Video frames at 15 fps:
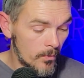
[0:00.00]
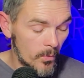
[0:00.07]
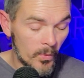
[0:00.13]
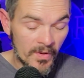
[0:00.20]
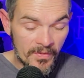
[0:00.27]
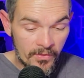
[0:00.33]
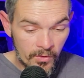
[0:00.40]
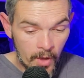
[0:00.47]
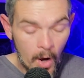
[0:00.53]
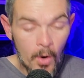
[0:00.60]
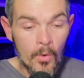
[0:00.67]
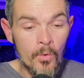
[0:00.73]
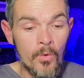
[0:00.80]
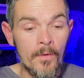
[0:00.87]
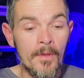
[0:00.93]
with
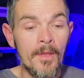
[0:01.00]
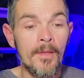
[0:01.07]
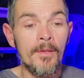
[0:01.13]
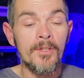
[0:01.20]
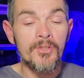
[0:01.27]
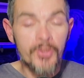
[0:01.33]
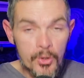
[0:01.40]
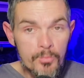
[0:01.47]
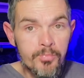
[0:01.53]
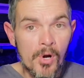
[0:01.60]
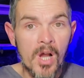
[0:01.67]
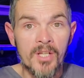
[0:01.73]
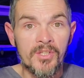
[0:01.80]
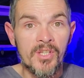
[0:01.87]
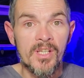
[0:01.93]
no due
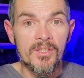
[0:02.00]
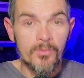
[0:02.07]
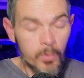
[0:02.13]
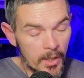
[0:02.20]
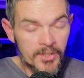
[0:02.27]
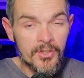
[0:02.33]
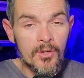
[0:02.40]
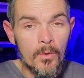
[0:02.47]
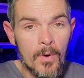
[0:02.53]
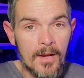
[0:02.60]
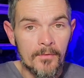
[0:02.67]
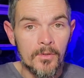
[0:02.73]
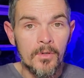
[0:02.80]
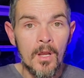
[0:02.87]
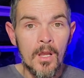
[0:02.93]
process
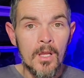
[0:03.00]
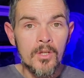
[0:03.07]
whatsoever.